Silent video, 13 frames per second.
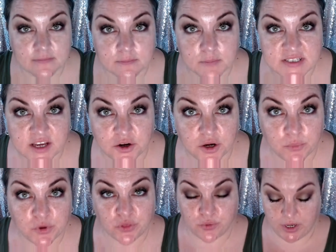mascara
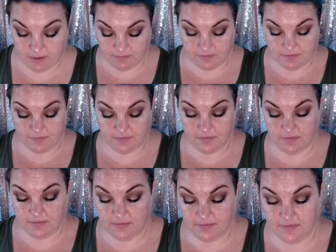number 3,
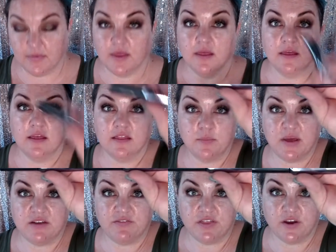the
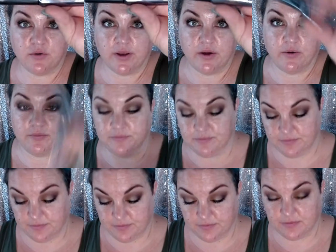Benefit They're Real.
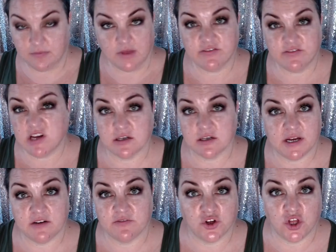I've talked about
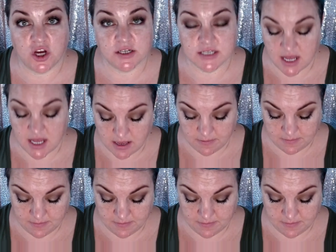it for a long time.